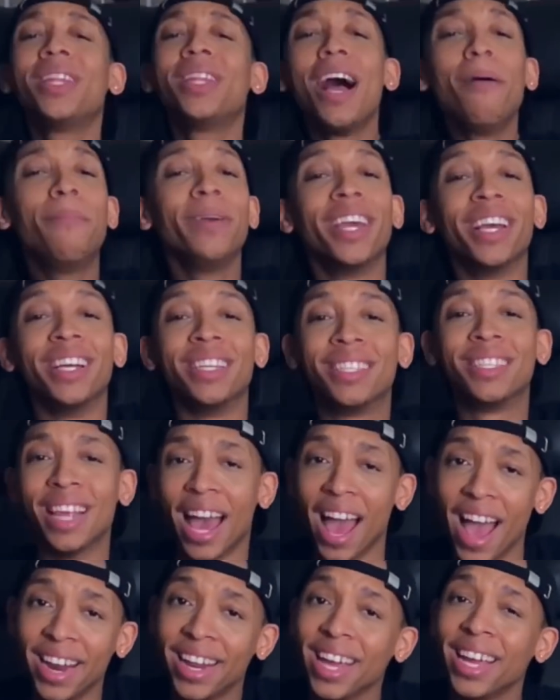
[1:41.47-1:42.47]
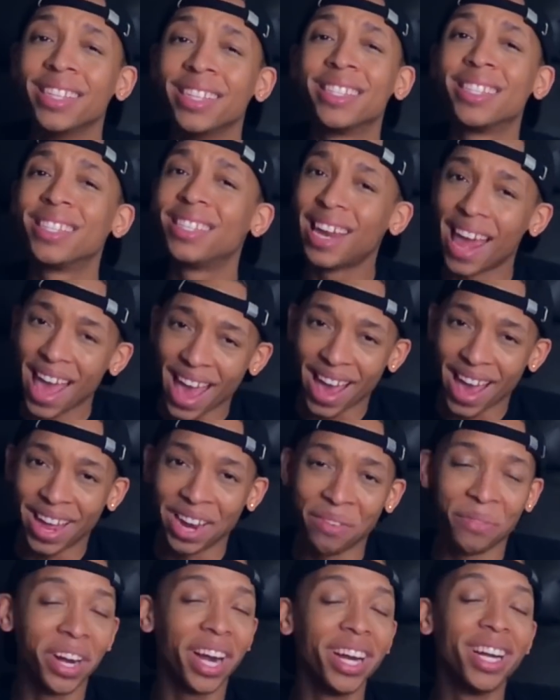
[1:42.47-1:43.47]
with that being said,
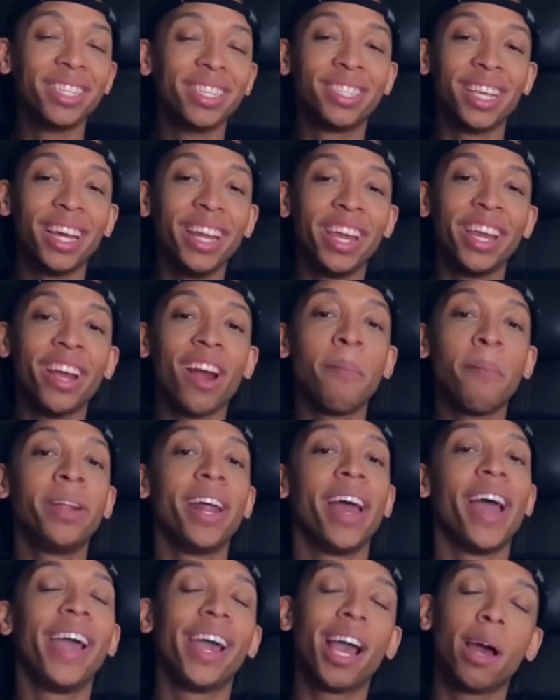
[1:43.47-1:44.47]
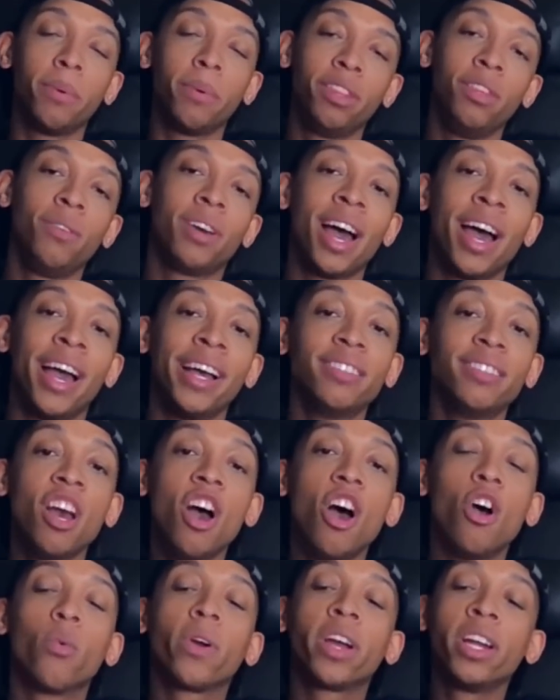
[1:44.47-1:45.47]
instead, we're gonna sit here, I'm gonna hang out with you guys.
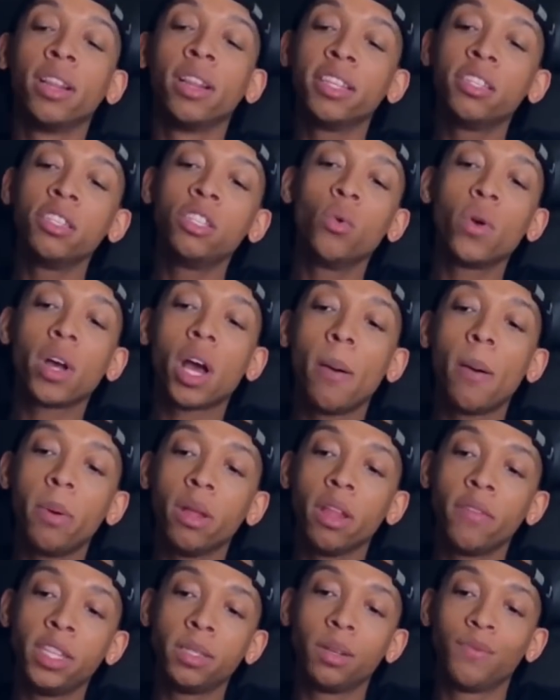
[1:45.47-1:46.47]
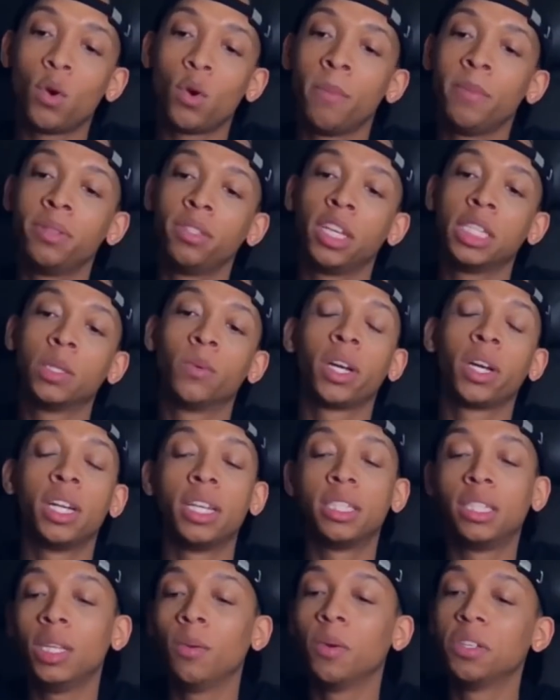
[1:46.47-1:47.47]
We're gonna listen to a couple of these performances. We're
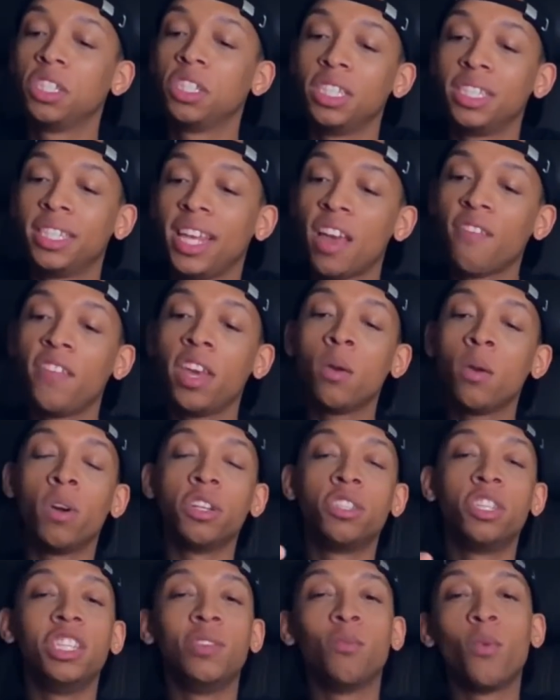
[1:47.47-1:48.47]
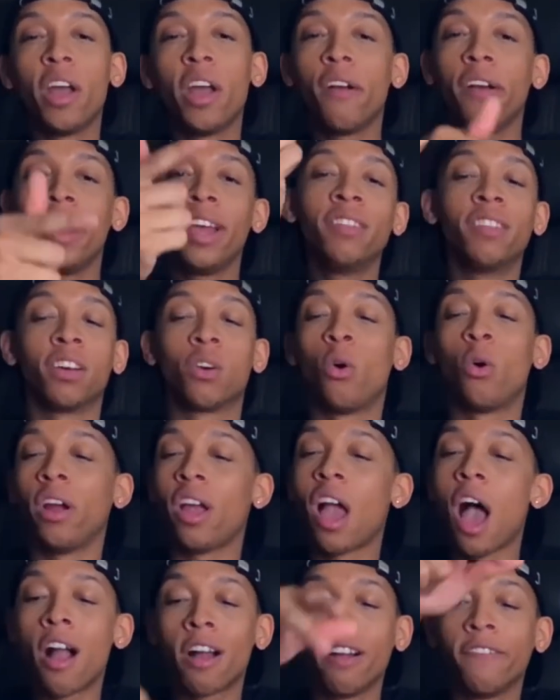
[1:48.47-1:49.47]
gonna see what she's giving, what she's wearing, the
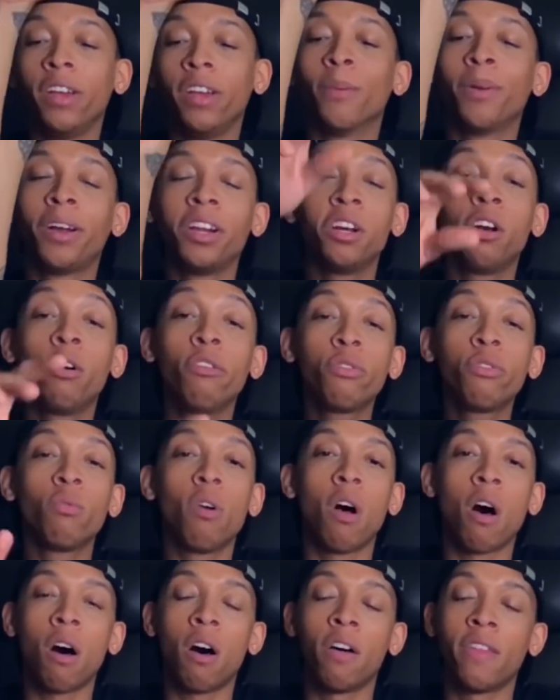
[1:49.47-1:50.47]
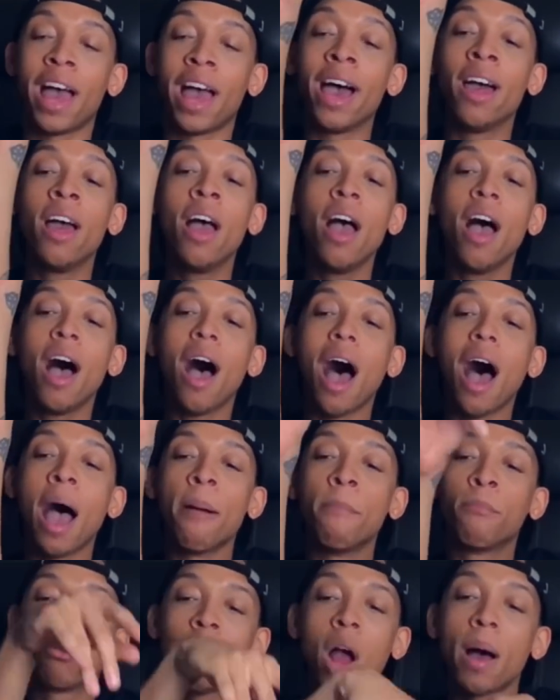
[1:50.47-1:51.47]
choreography. We're gonna go through all that.
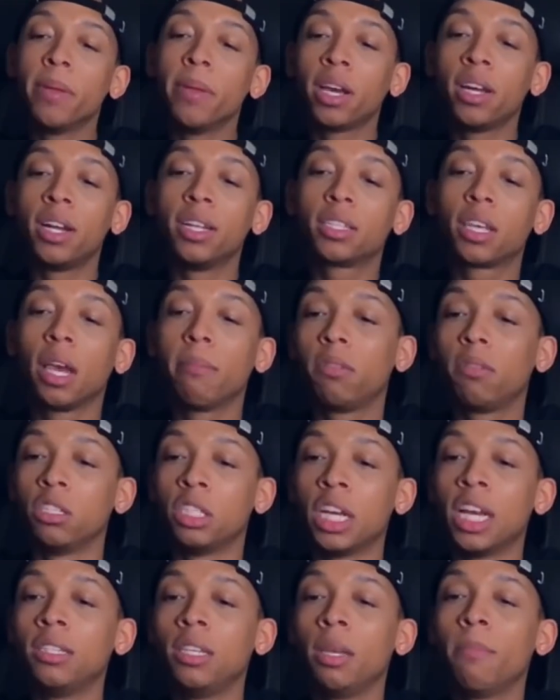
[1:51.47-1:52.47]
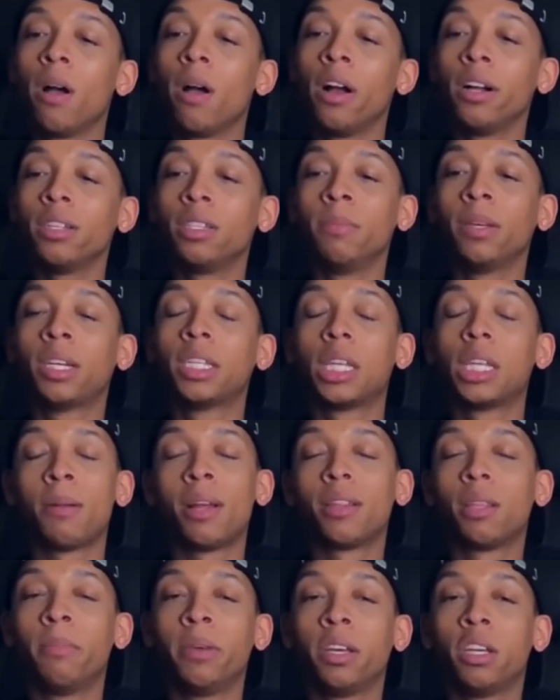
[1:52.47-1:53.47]
I'm probably gonna skip the Jay-Z parts because I'm
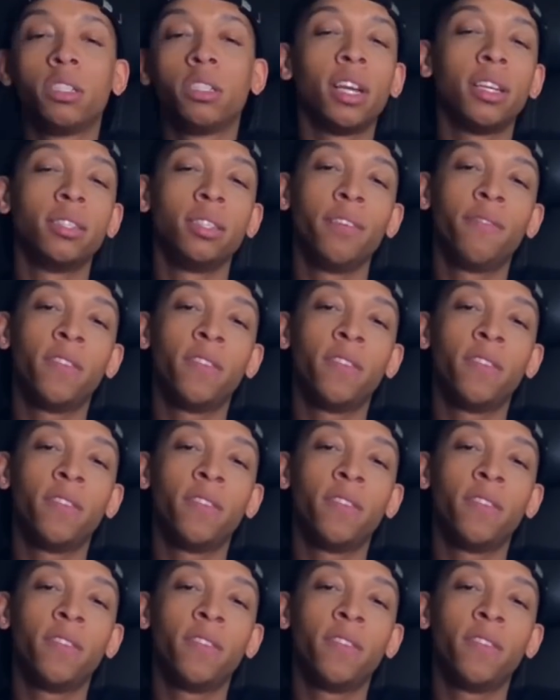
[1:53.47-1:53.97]
not the biggest Jay-Z